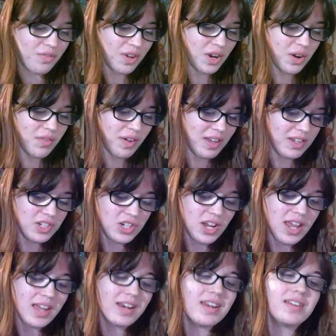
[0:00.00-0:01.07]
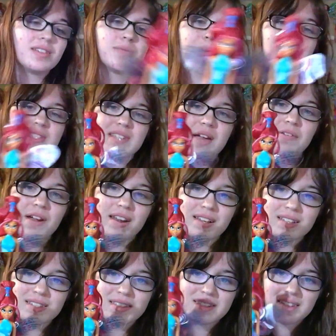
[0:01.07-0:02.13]
figure of Aisha, and it is my
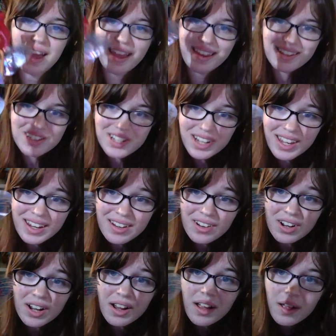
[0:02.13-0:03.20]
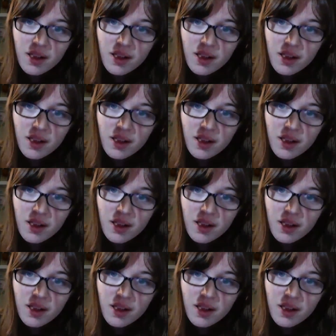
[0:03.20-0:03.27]
Sirenix Aisha Kinder.